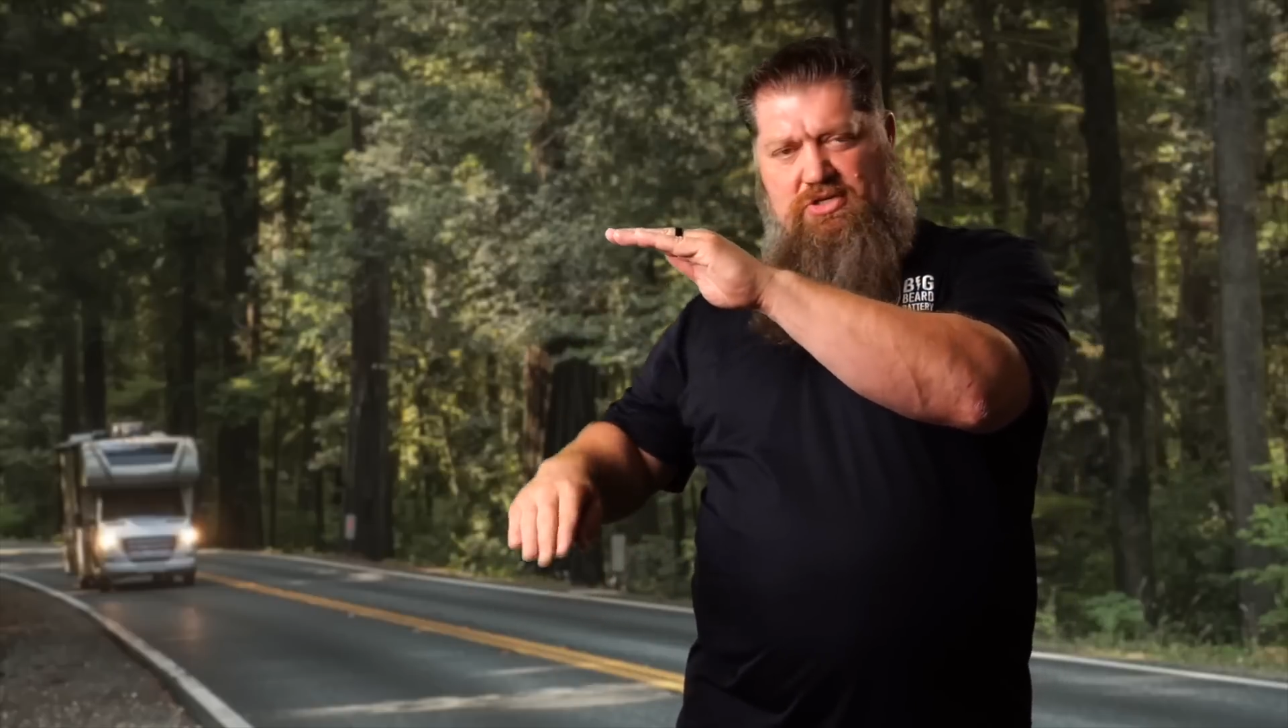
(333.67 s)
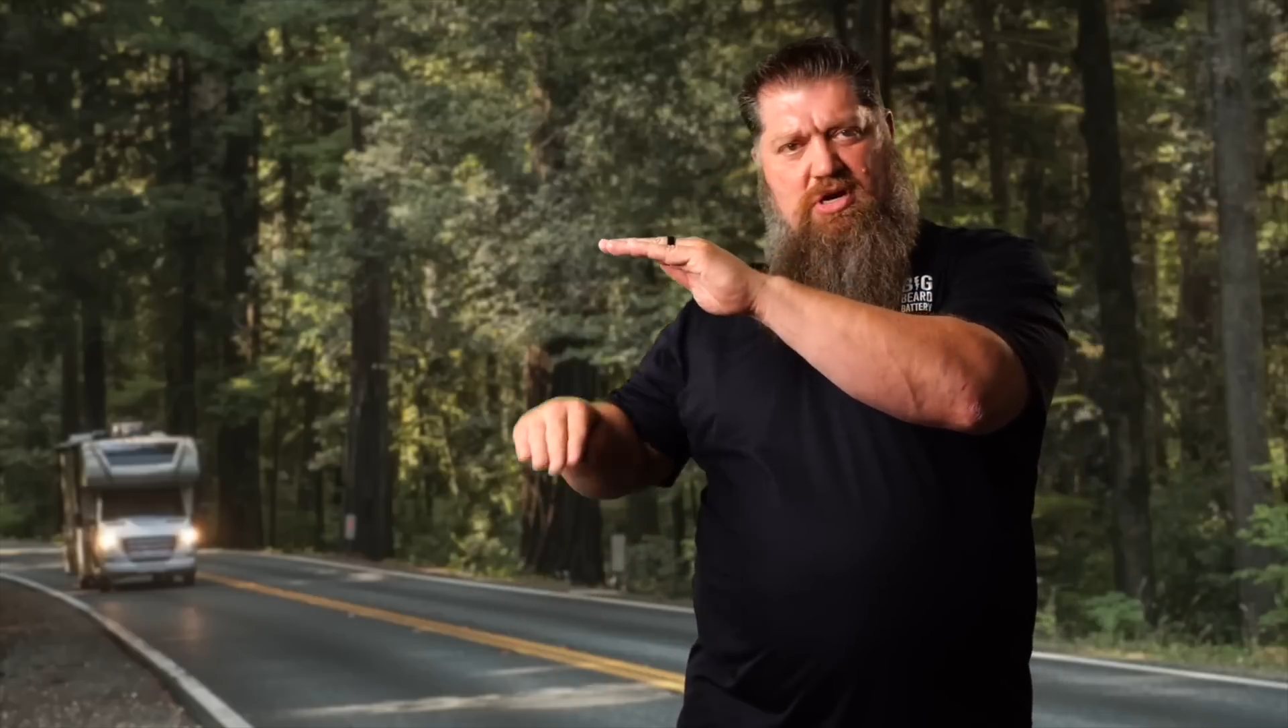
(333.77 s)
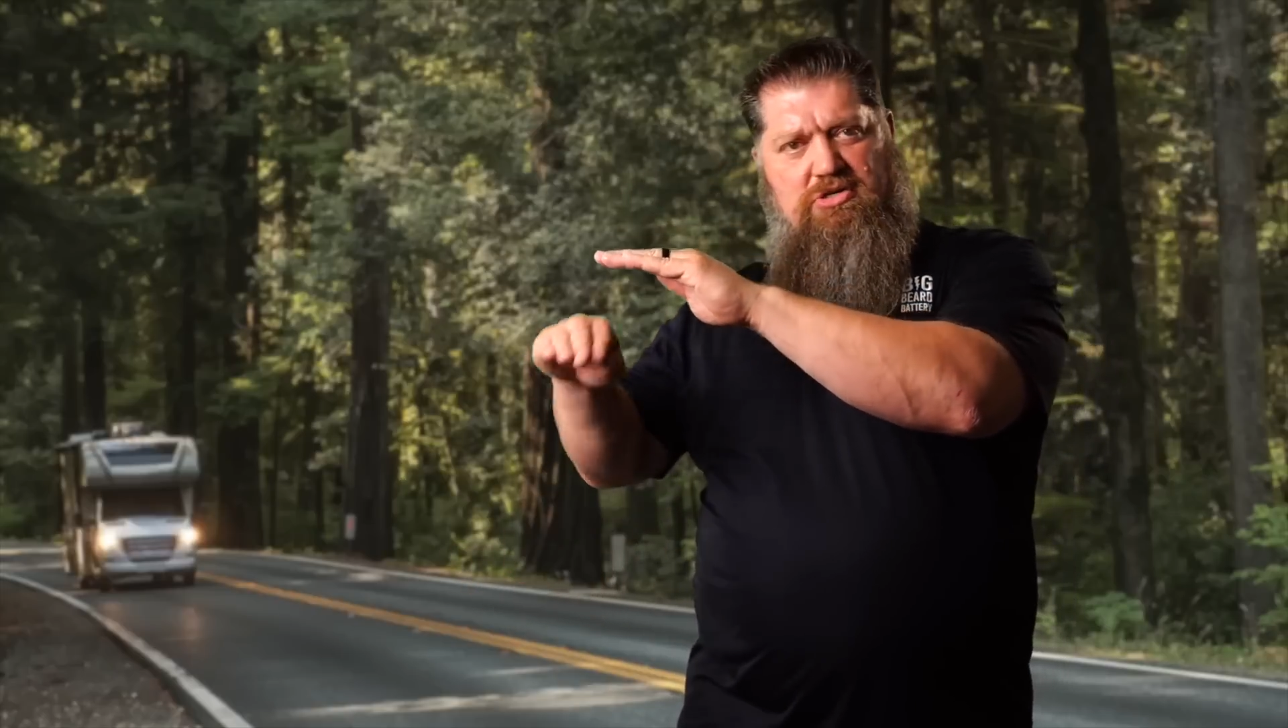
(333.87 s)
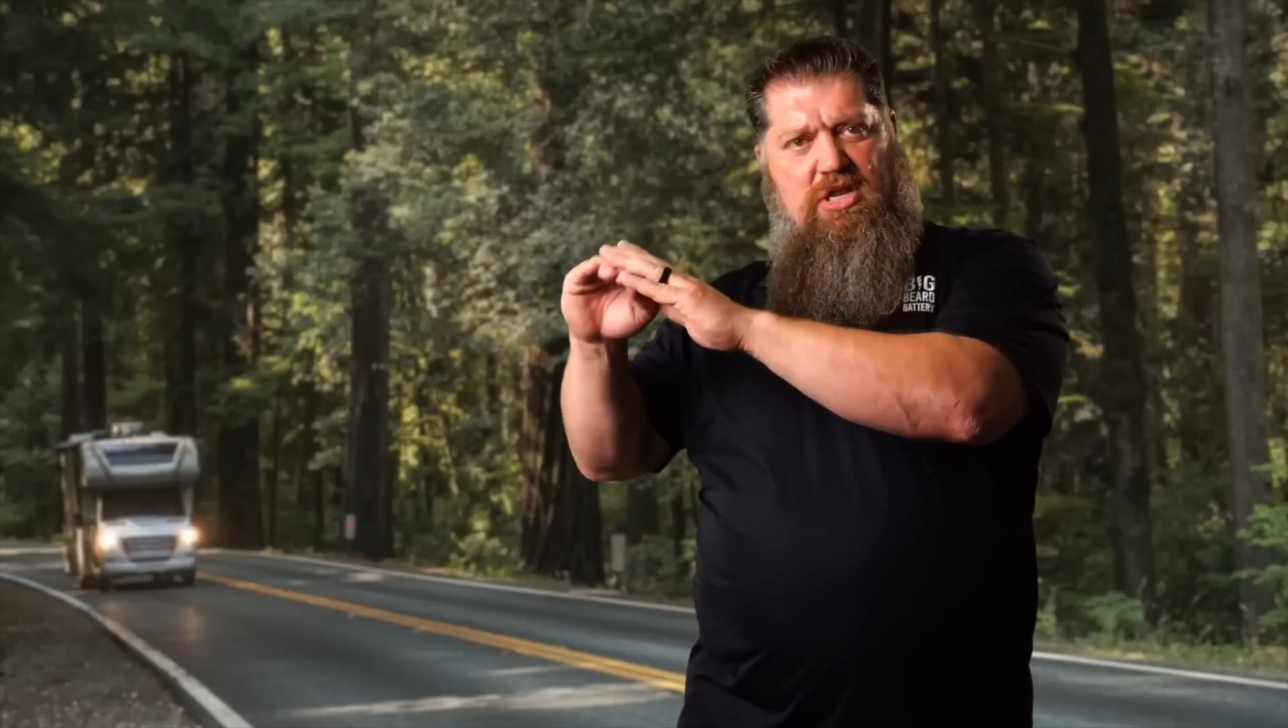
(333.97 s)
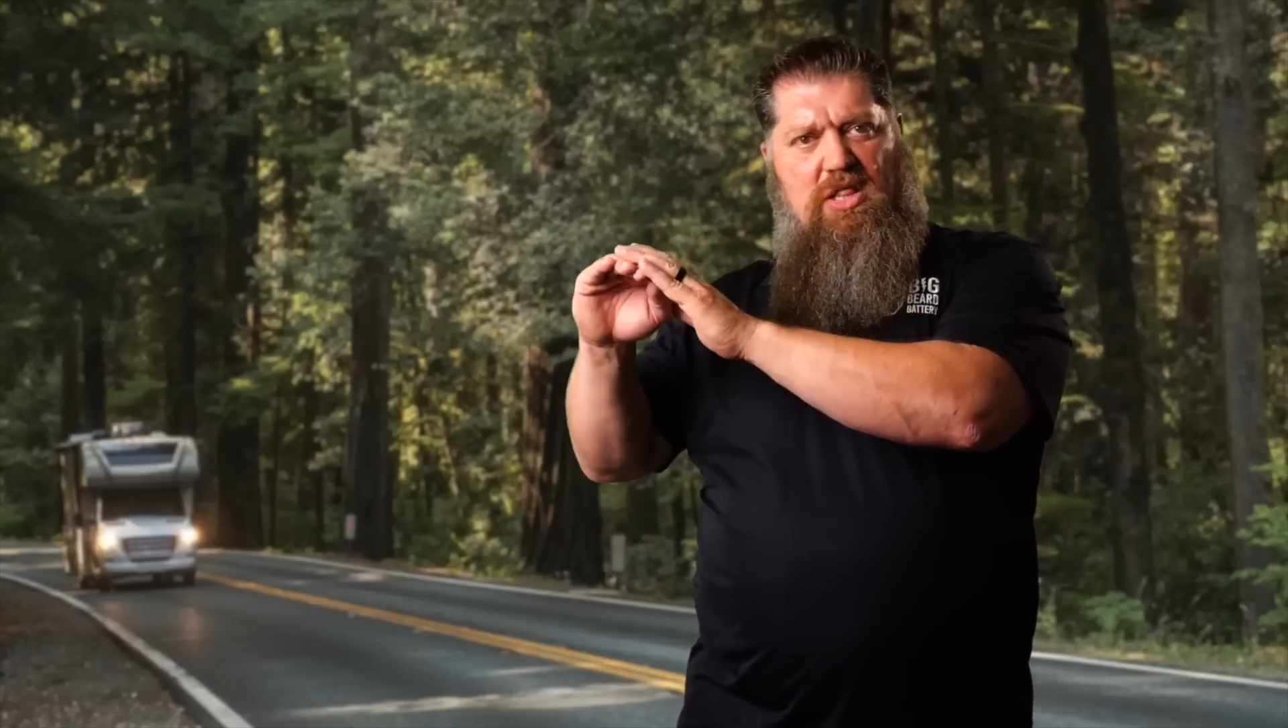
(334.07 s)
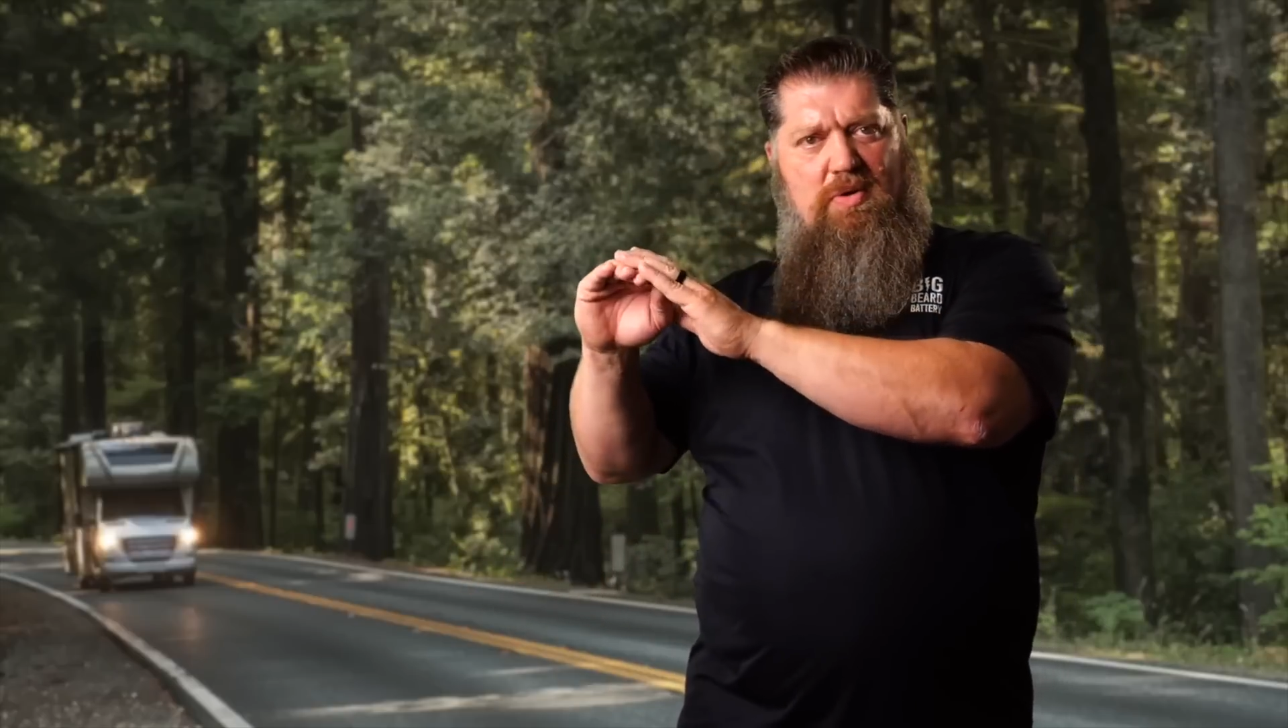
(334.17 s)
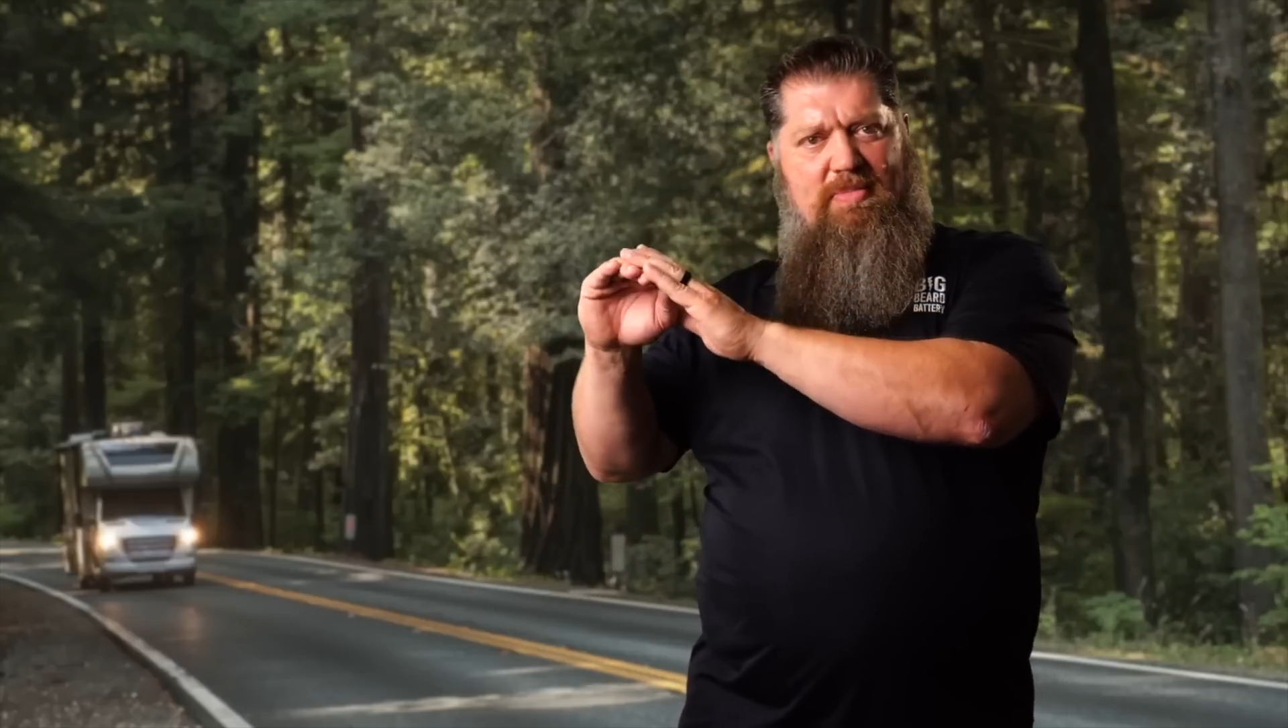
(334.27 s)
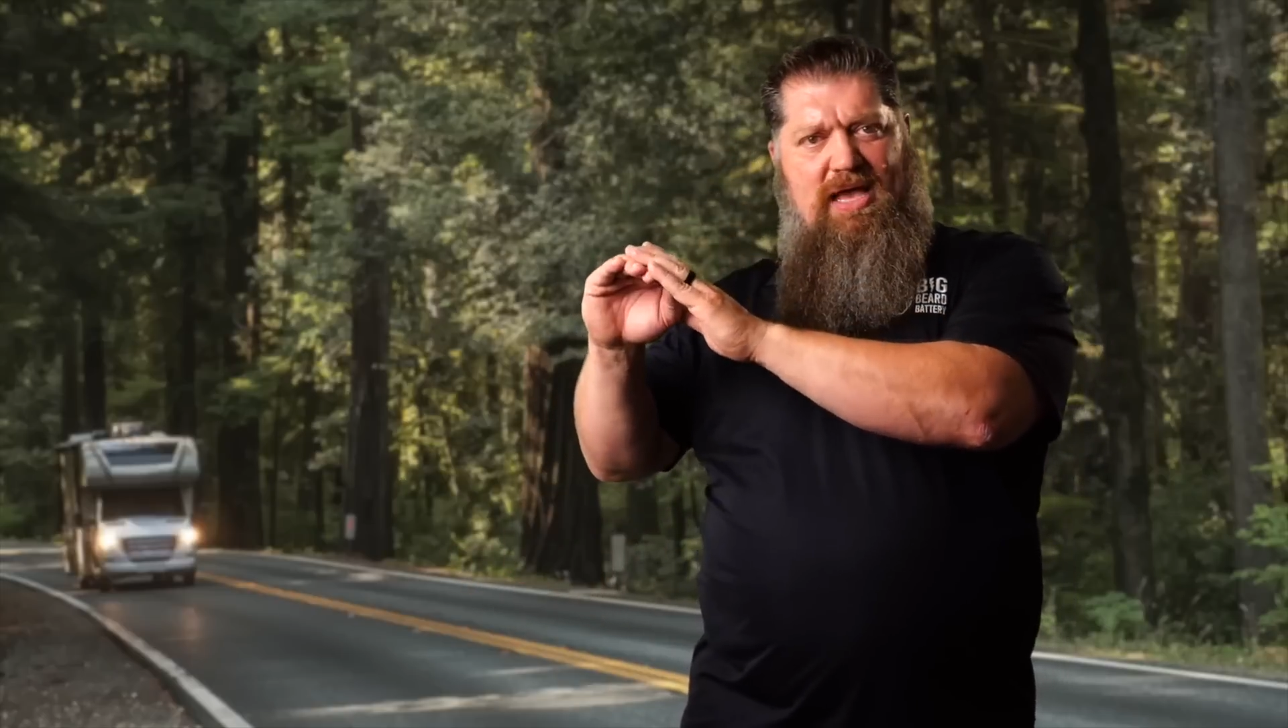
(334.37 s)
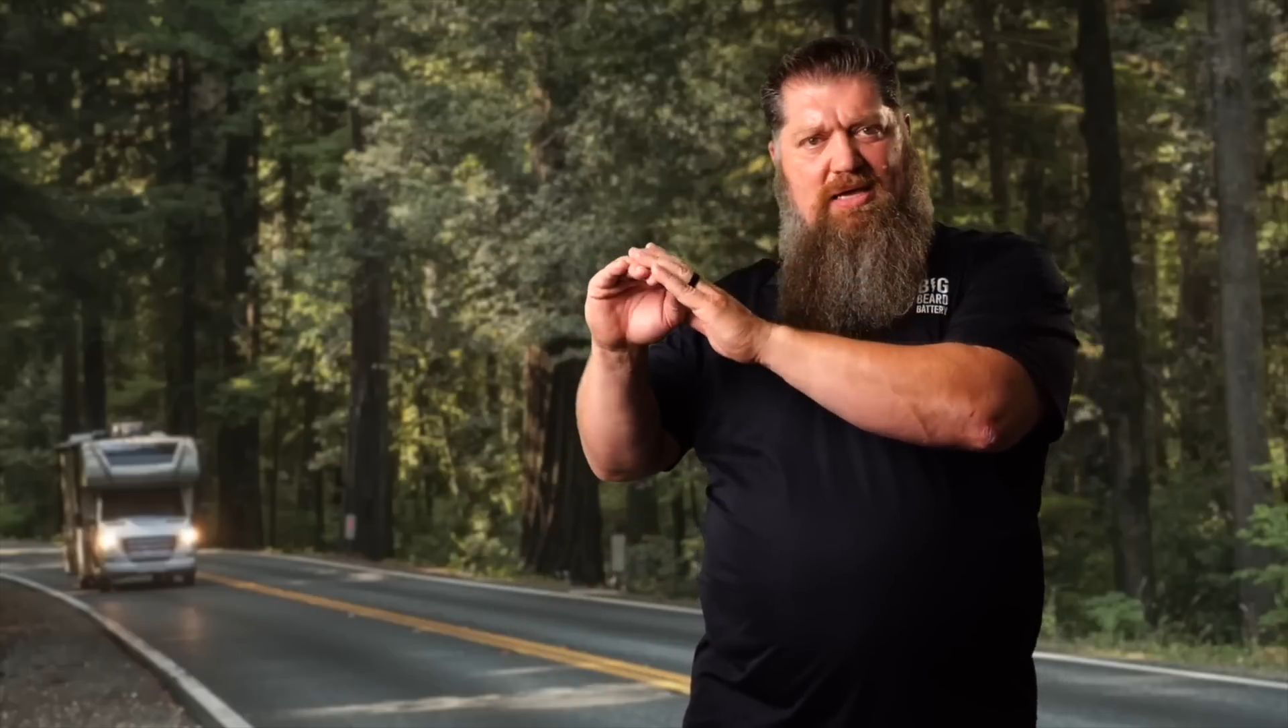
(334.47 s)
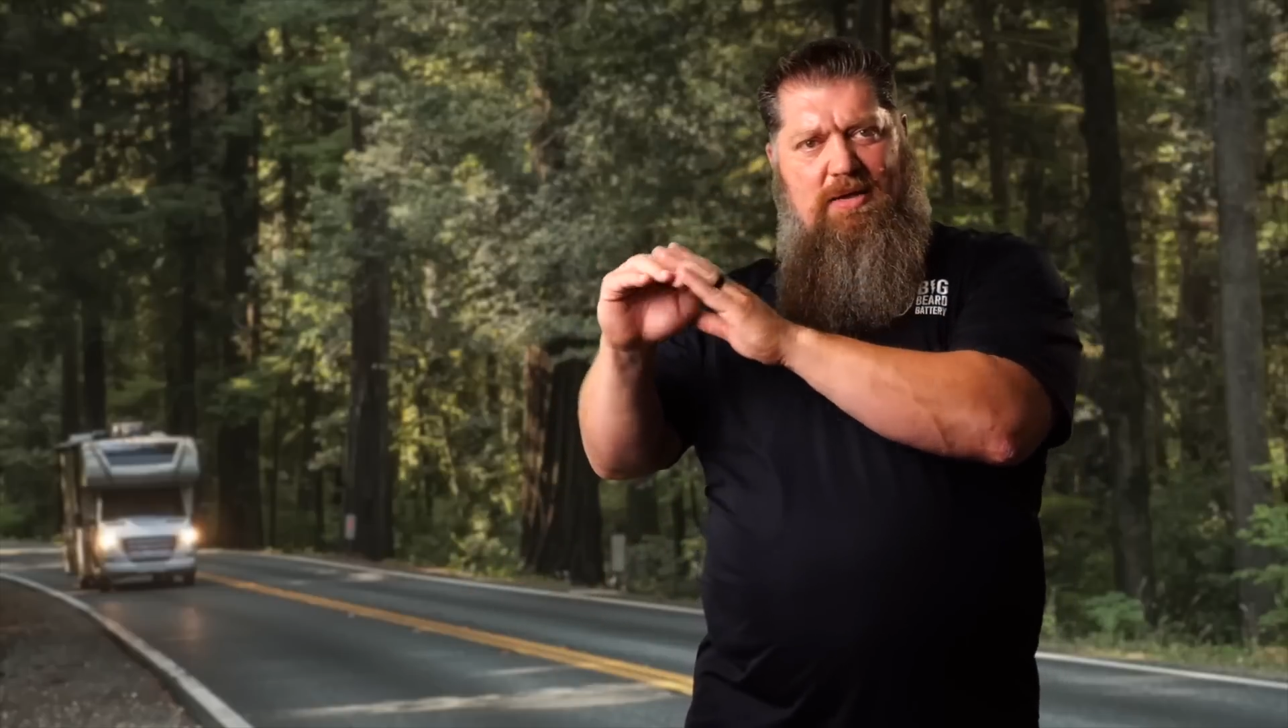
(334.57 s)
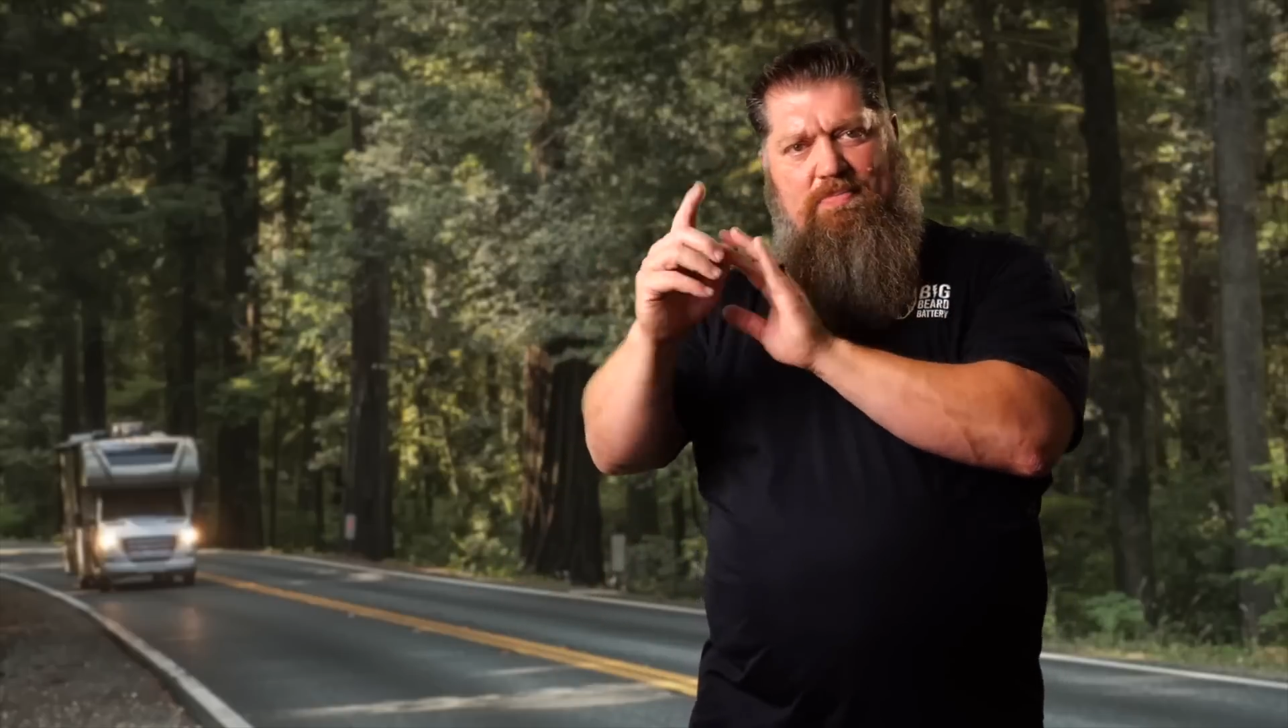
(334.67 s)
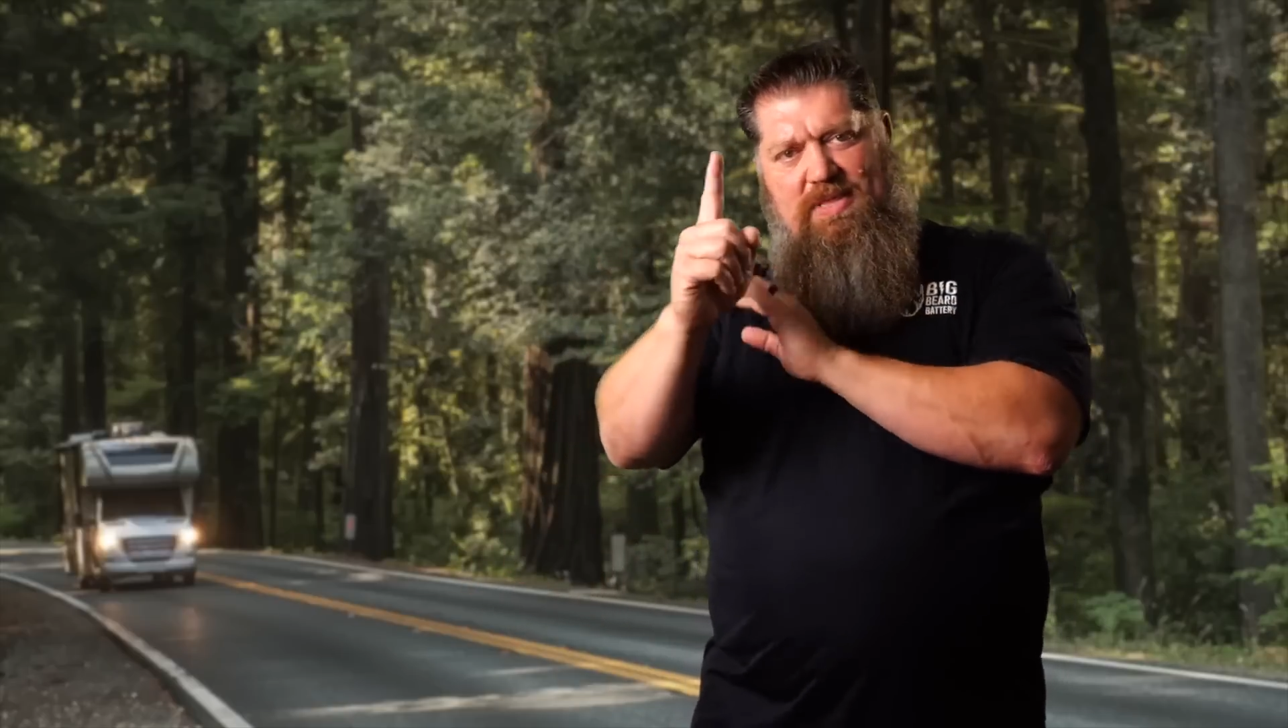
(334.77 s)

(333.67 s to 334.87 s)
charge it all the way back up.